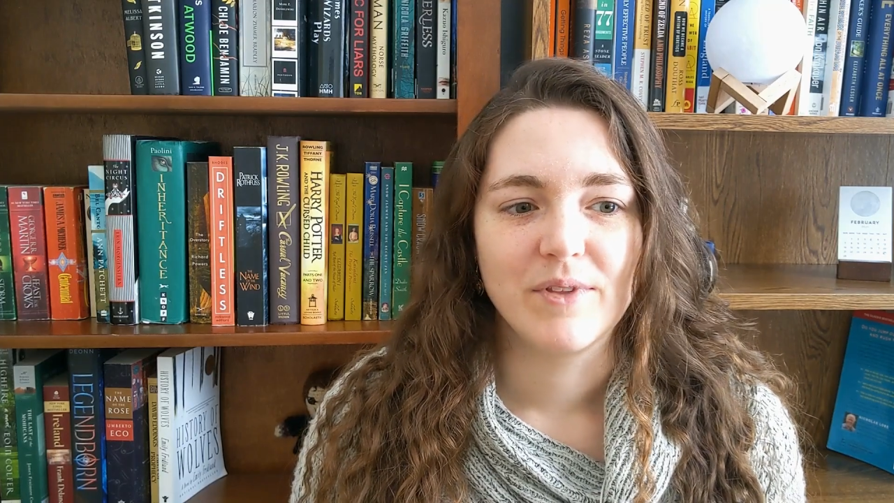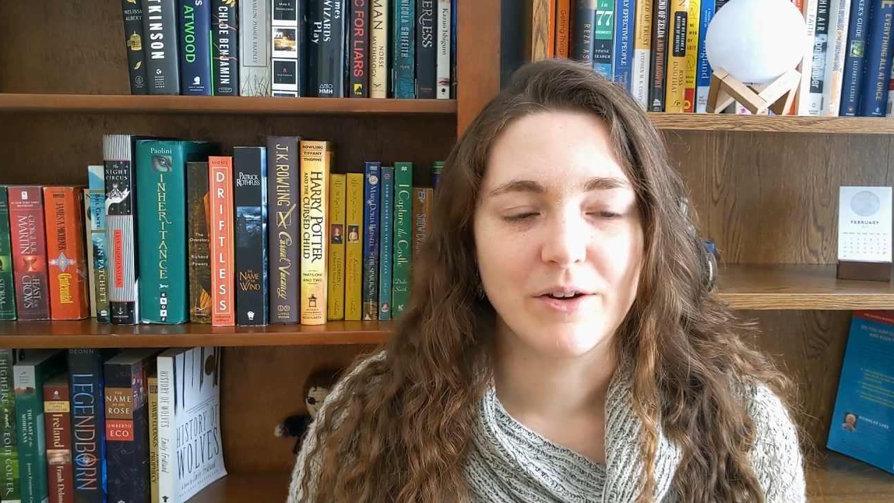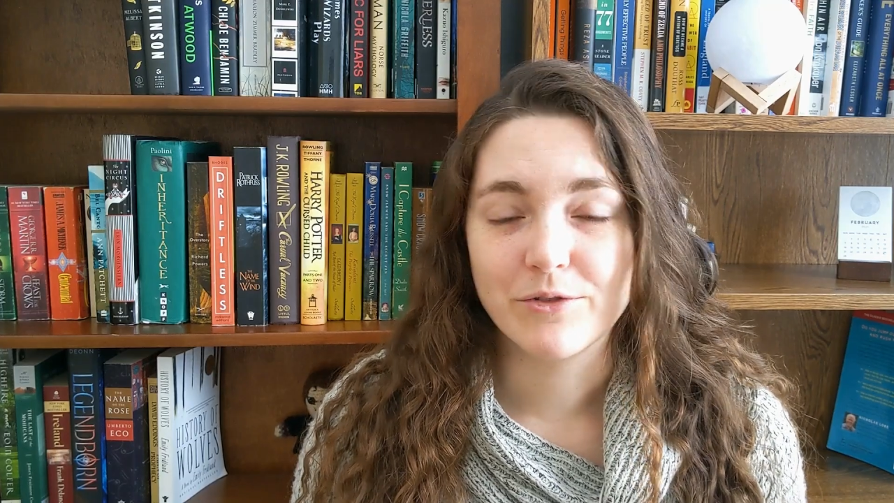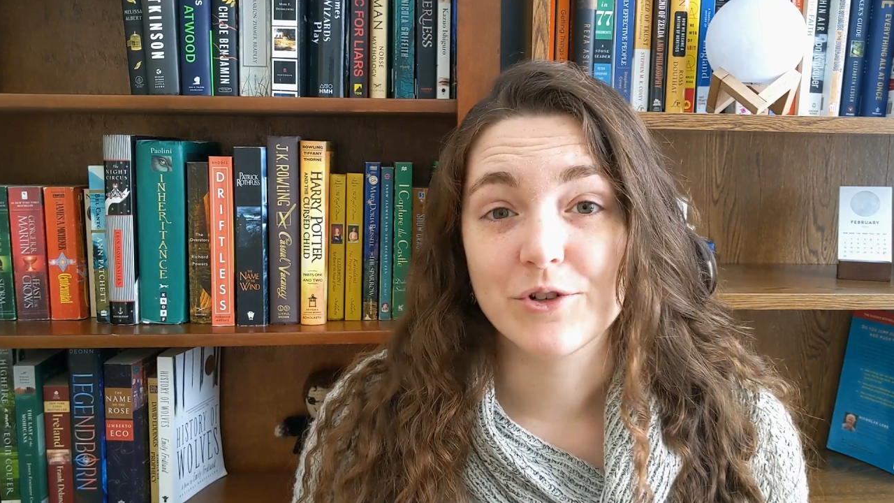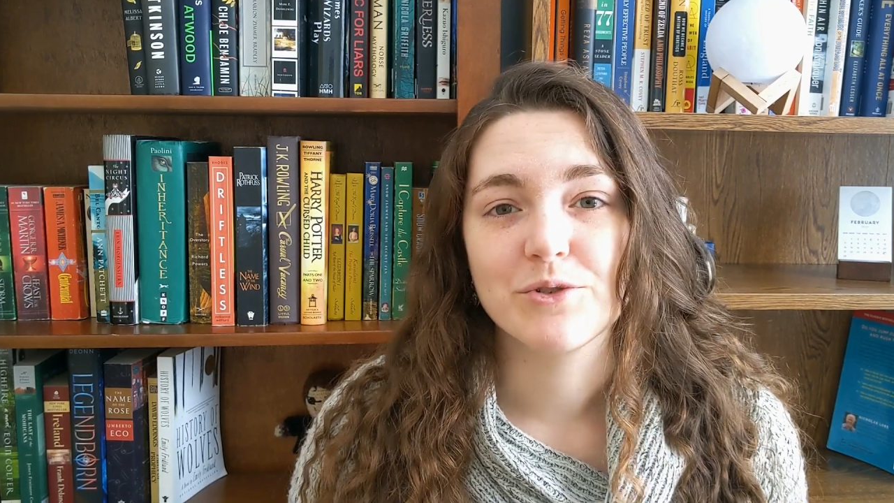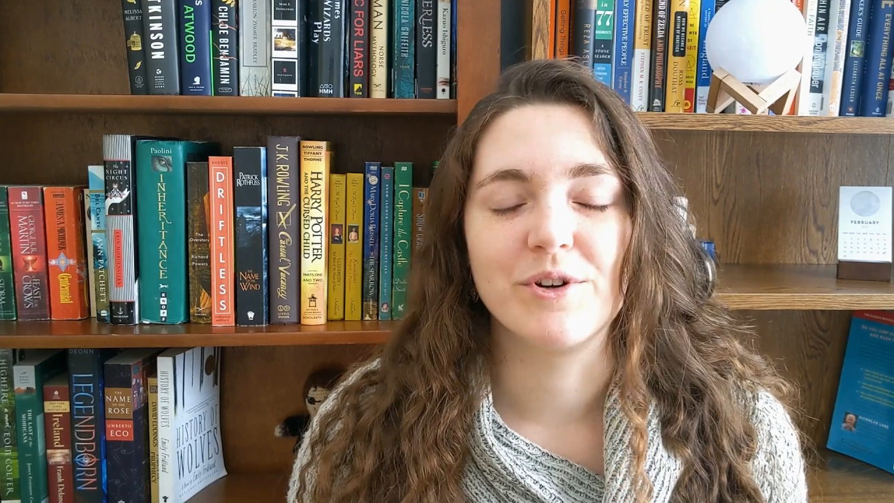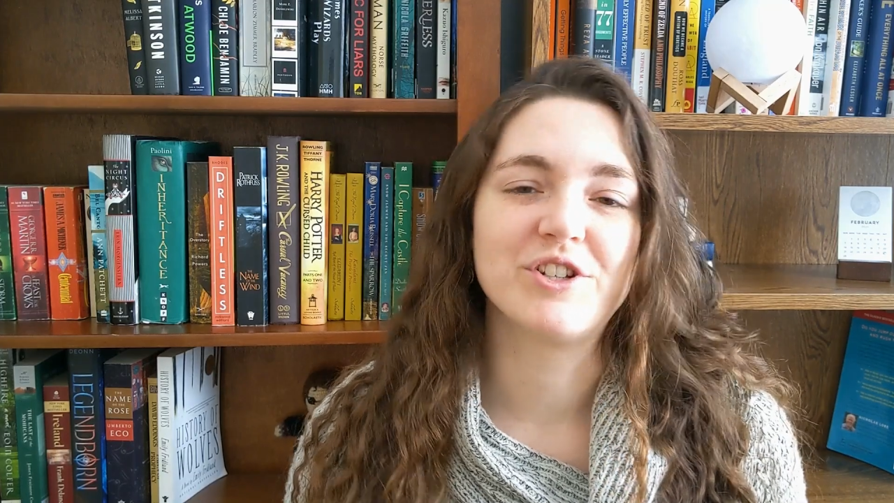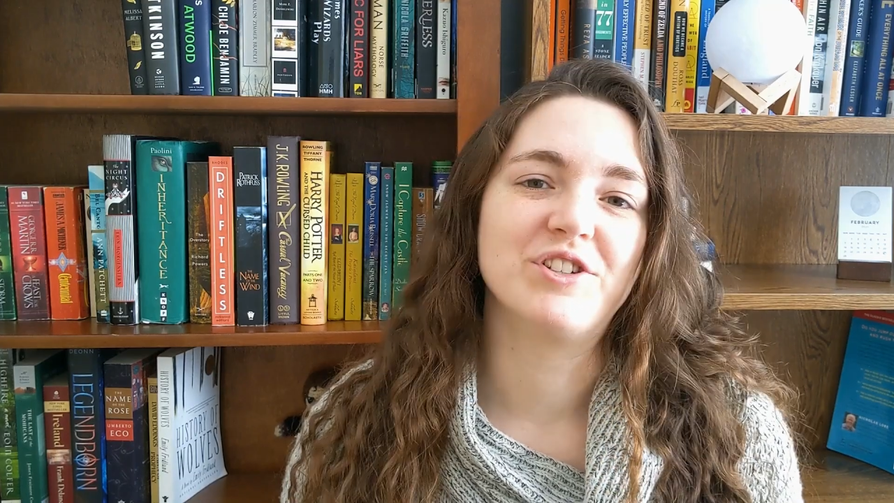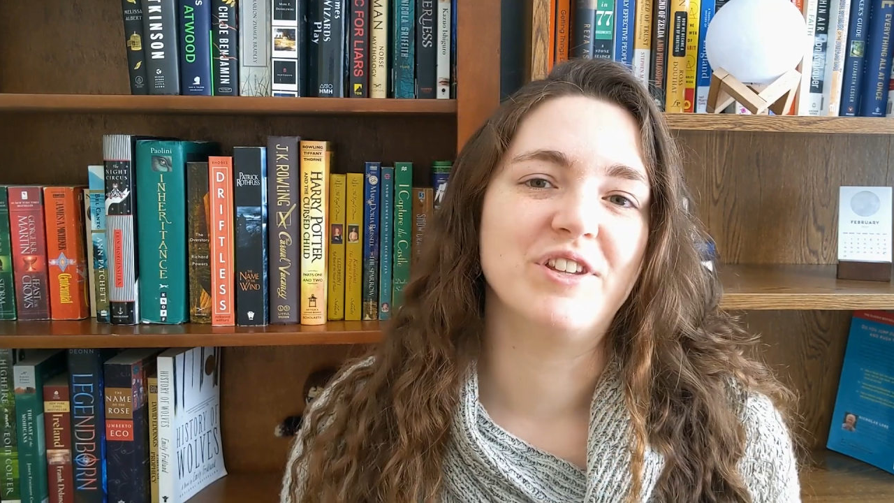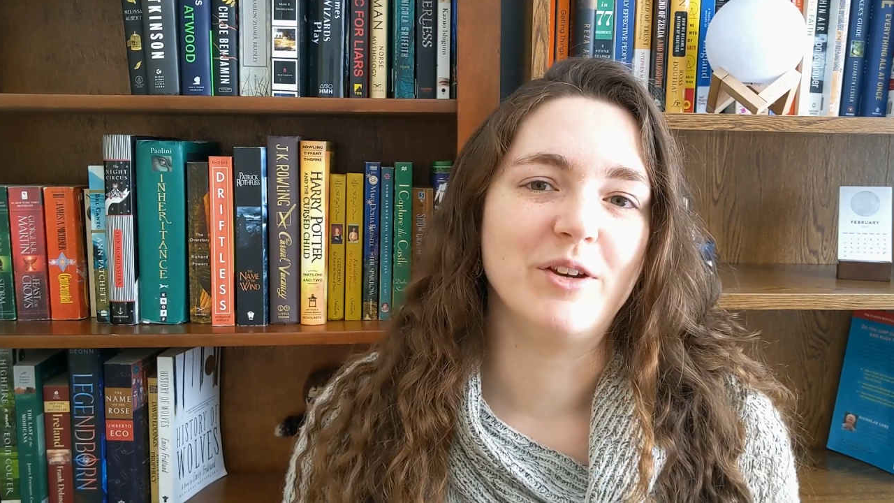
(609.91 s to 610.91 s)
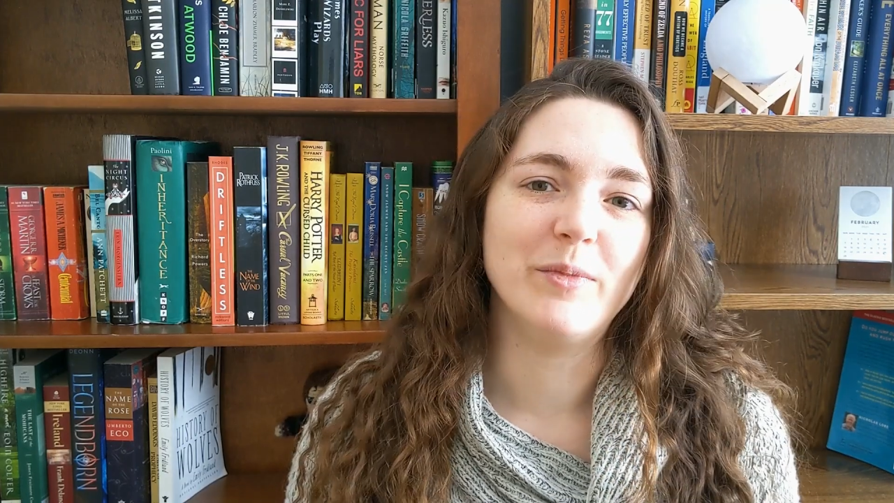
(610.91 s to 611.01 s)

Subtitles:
that first question that